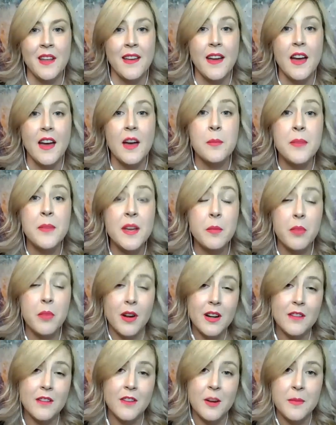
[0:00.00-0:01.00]
A big
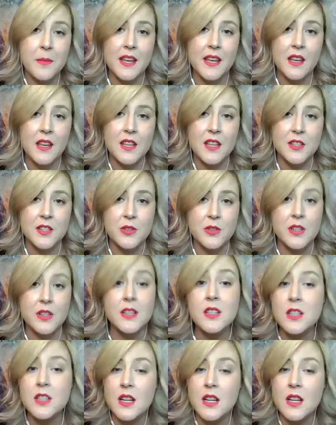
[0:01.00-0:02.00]
part of our Making History
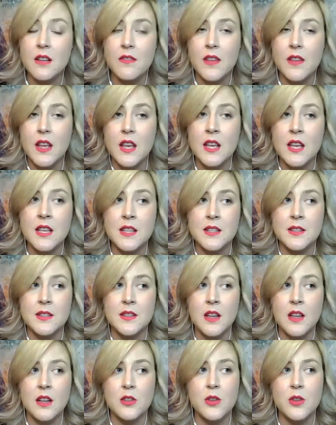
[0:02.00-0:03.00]
initiative is
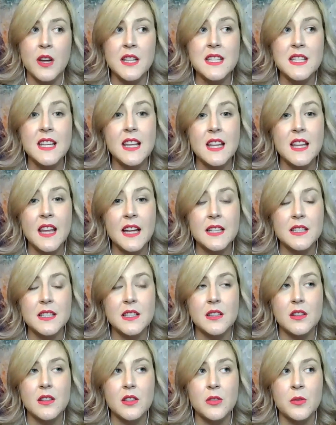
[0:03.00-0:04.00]
trying to collect
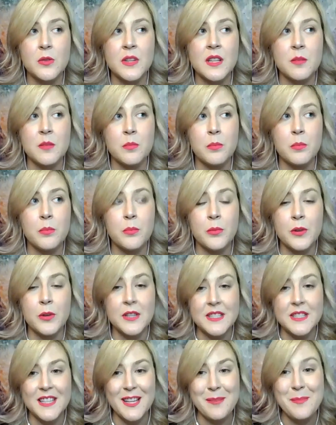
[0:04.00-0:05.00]
3D
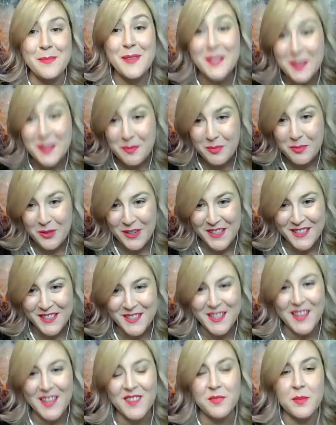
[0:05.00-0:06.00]
printing
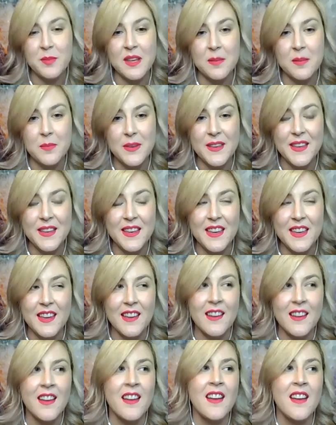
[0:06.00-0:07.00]
misprints of
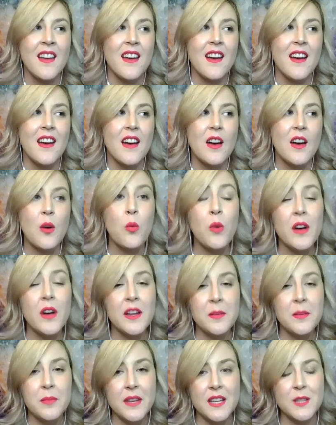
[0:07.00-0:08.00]
PPE.
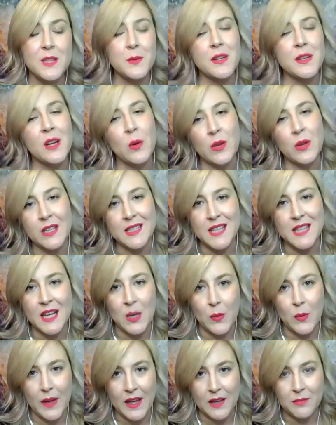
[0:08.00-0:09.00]
One, because we don't want to take
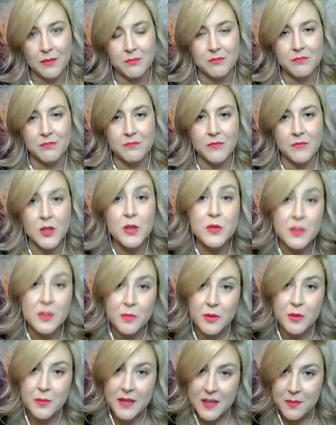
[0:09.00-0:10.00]
away
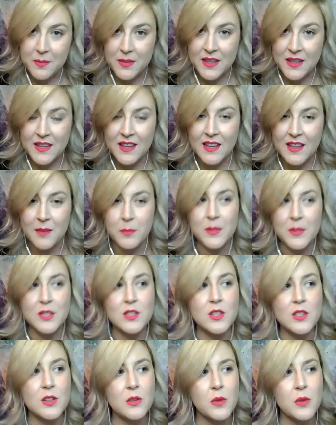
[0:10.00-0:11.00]
usable PPE, but
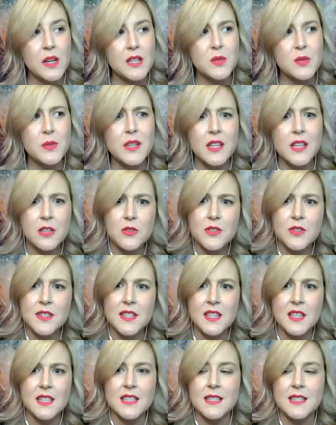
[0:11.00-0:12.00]
two, it's really
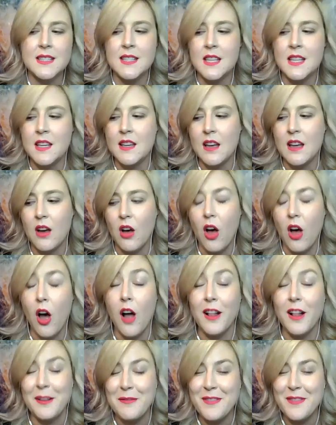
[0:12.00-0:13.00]
interesting to see
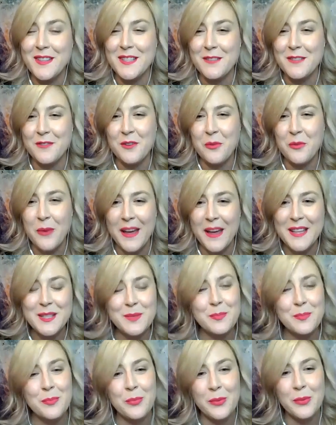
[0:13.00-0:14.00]
all of the different
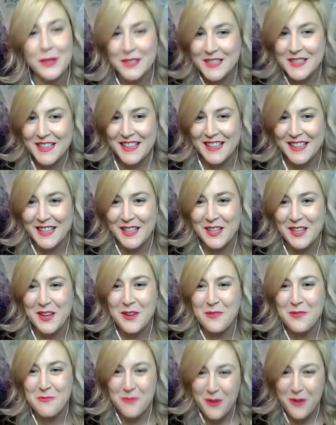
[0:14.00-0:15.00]
ways printing can
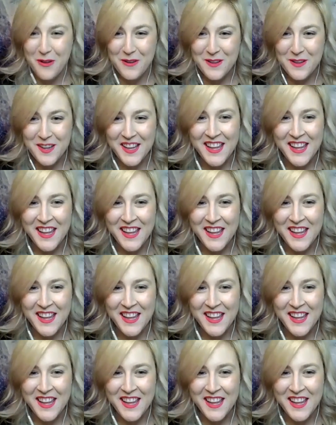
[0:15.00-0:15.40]
go wrong.